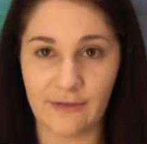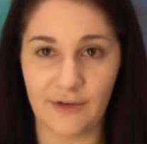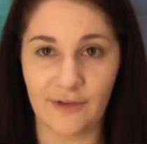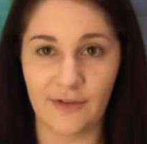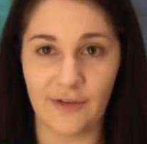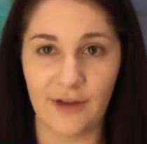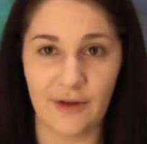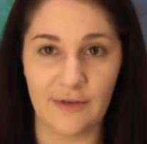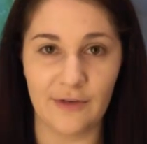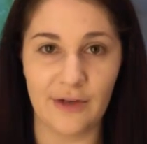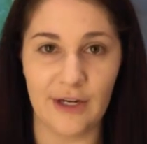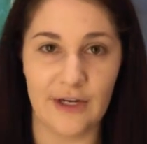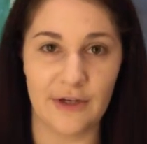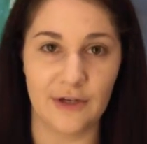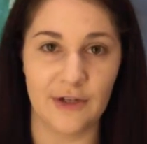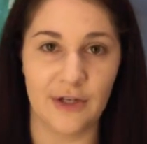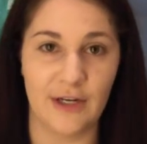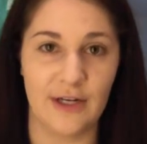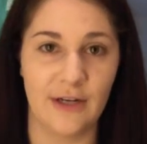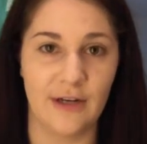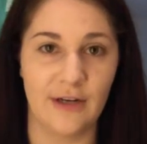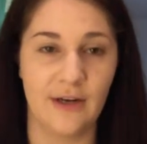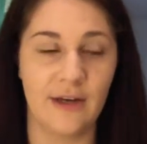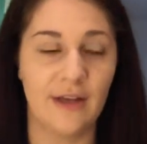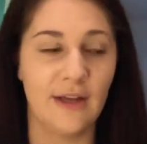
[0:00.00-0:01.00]
for
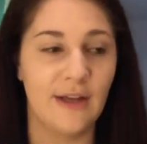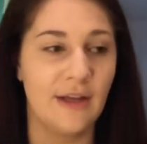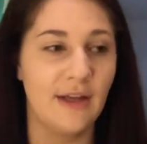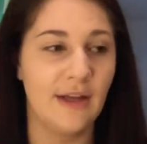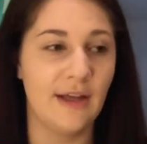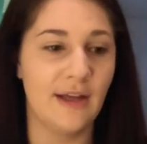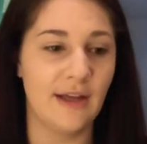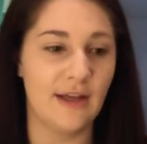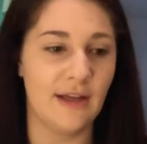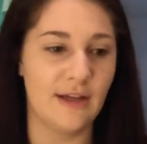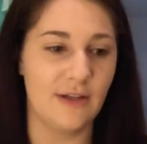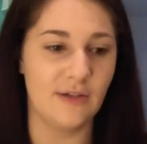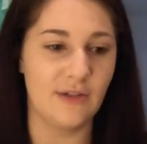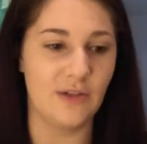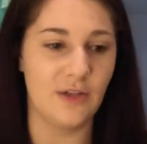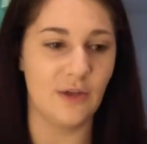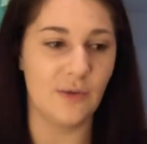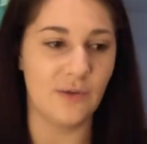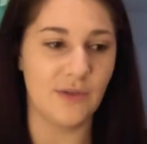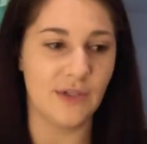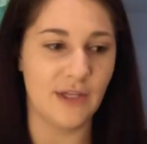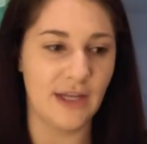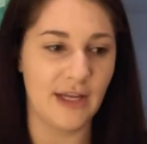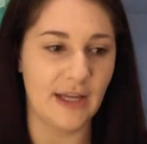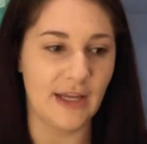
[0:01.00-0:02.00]
foundation is
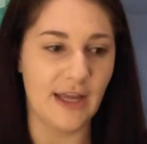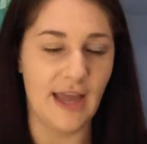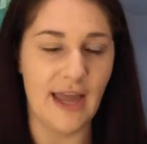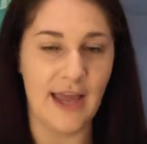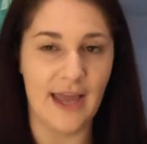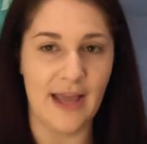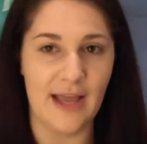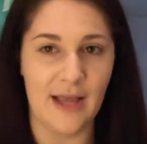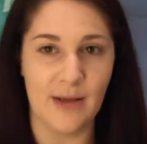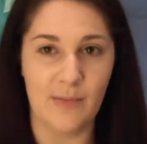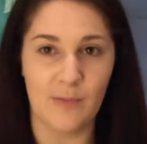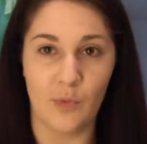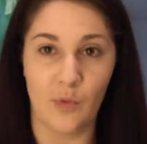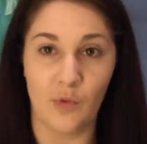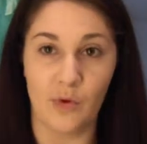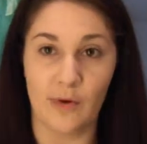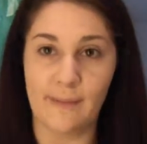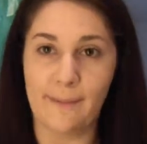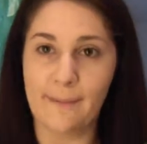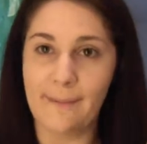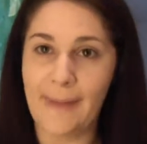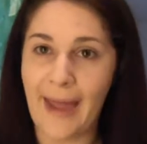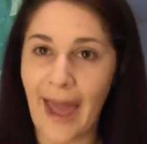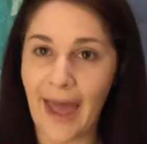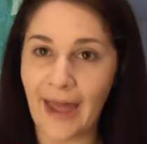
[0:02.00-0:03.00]
using a more
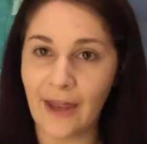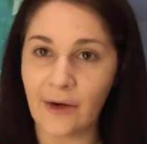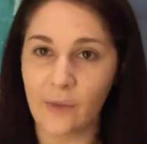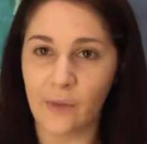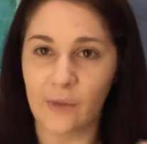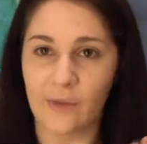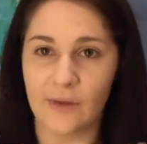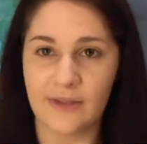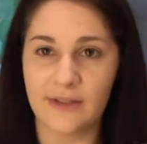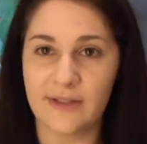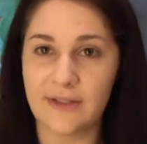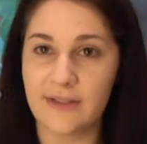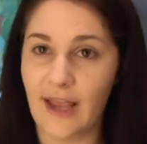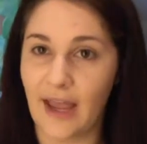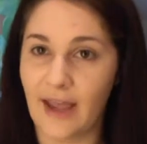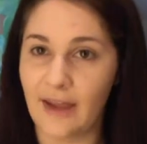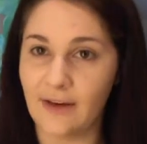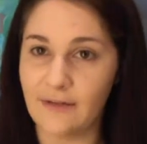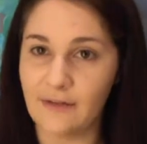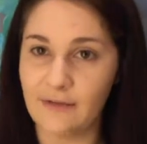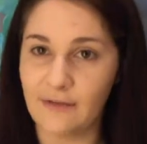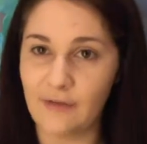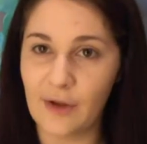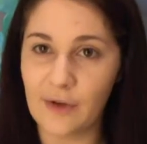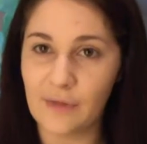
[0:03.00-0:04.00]
matte or
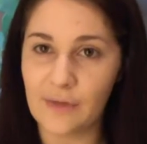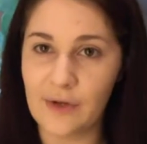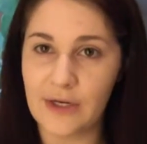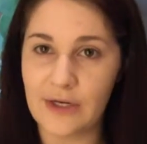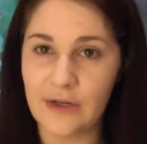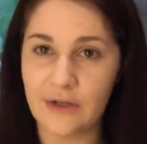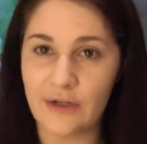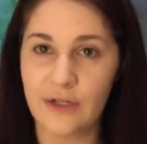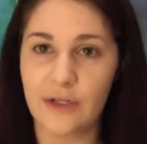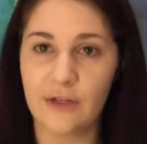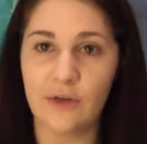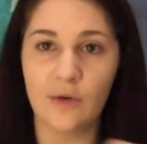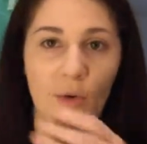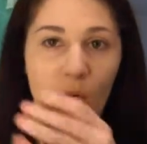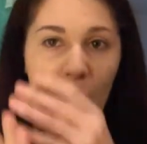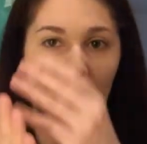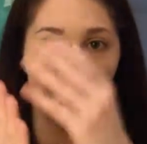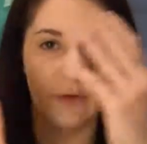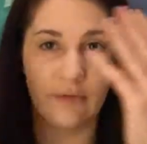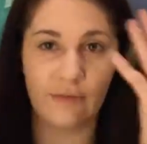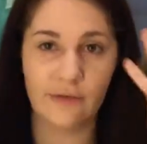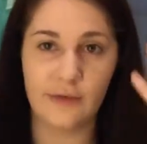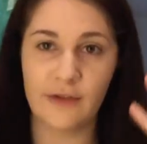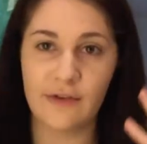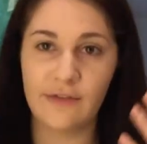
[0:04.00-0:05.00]
satin foundation
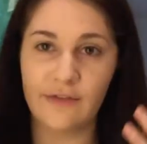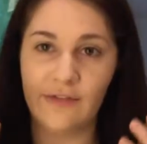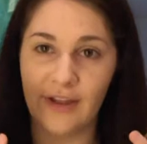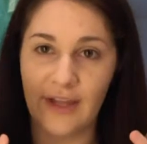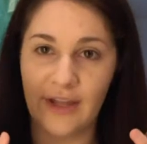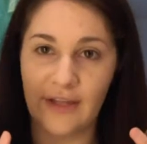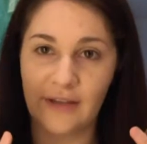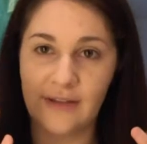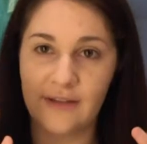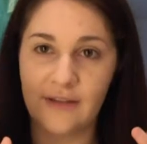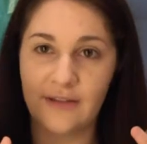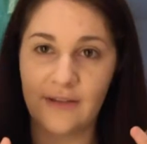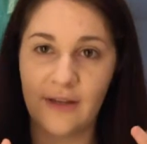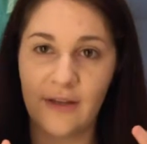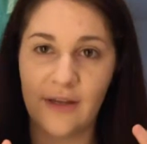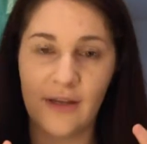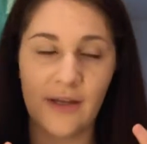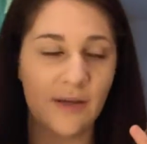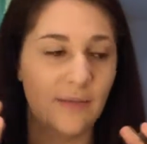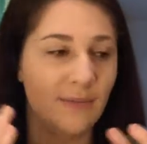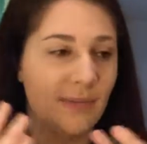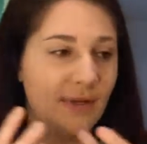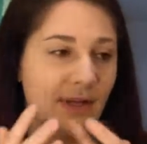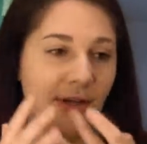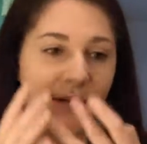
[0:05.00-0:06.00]
all over your face,
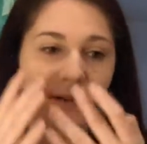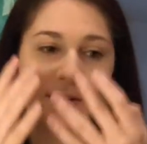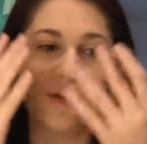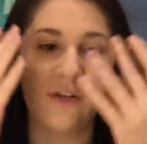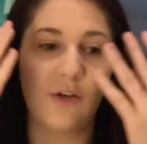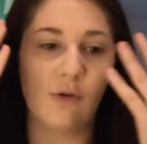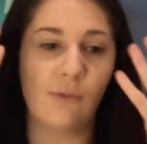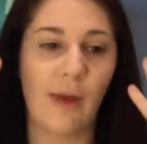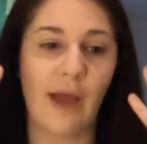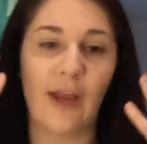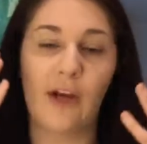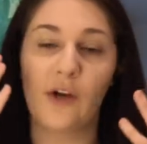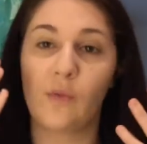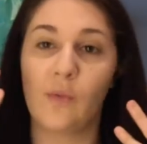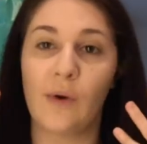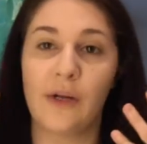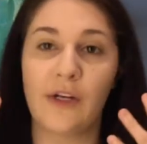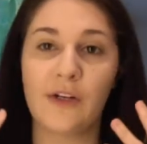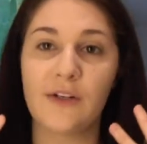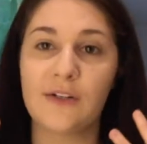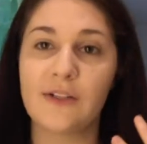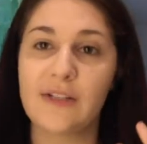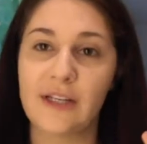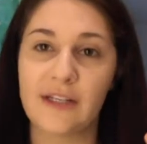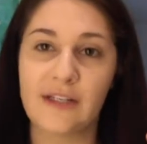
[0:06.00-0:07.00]
because no matter what
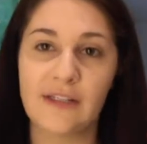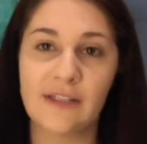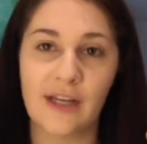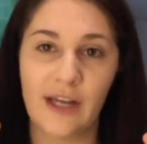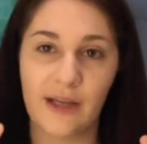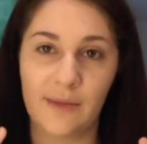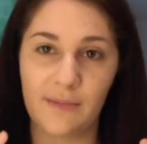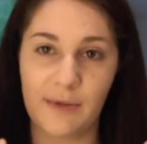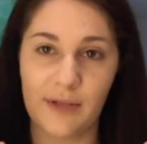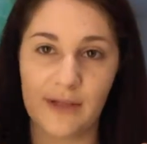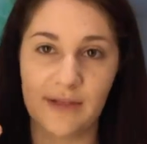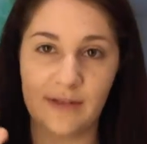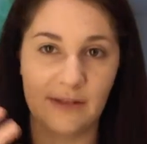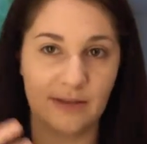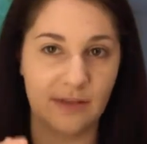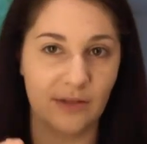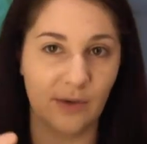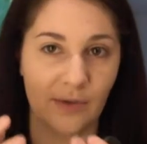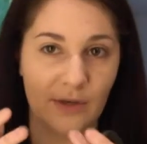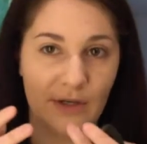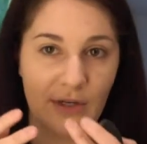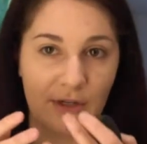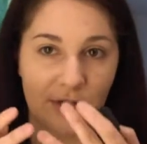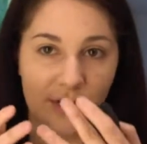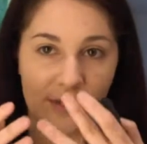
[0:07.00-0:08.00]
your skin type is, it's
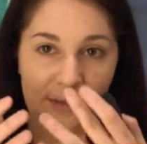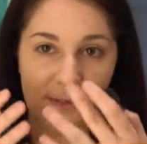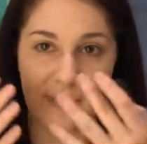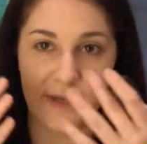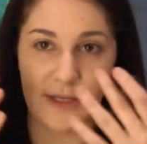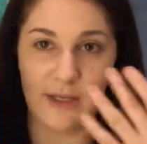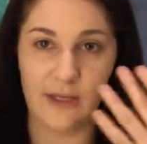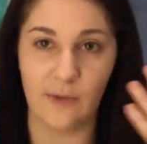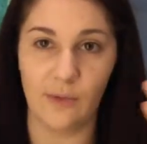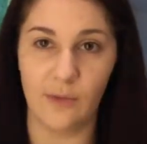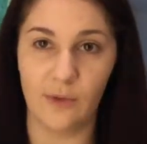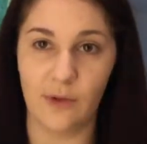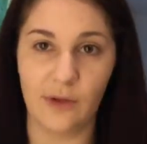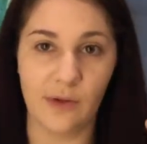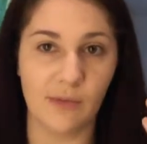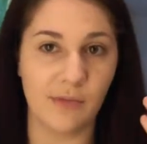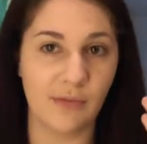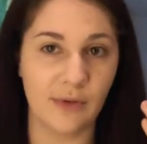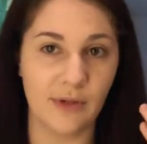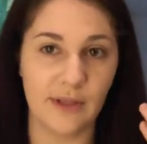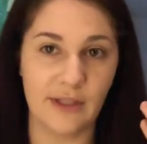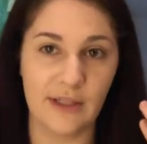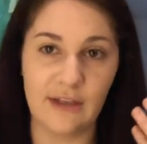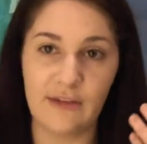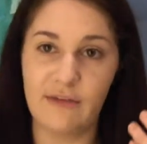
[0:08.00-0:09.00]
going to just make you look
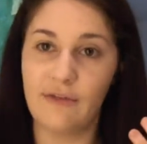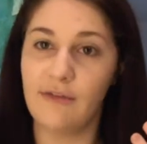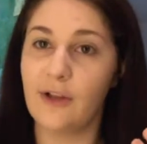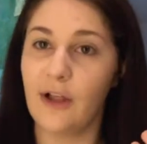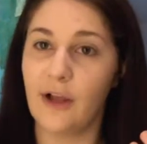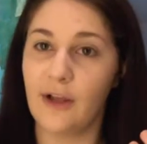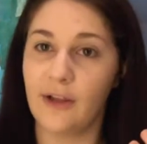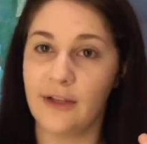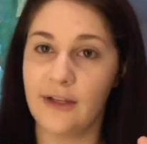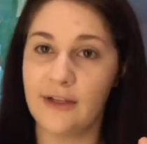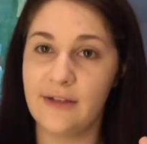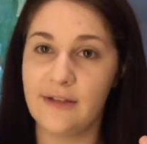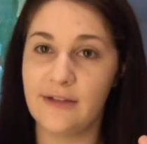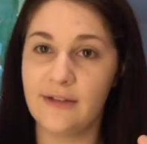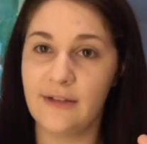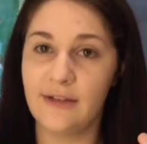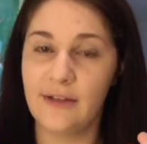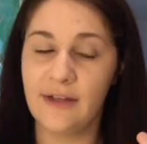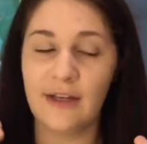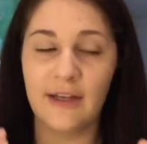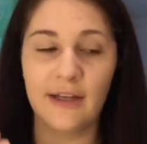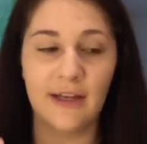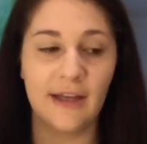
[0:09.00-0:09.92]
completely flawless.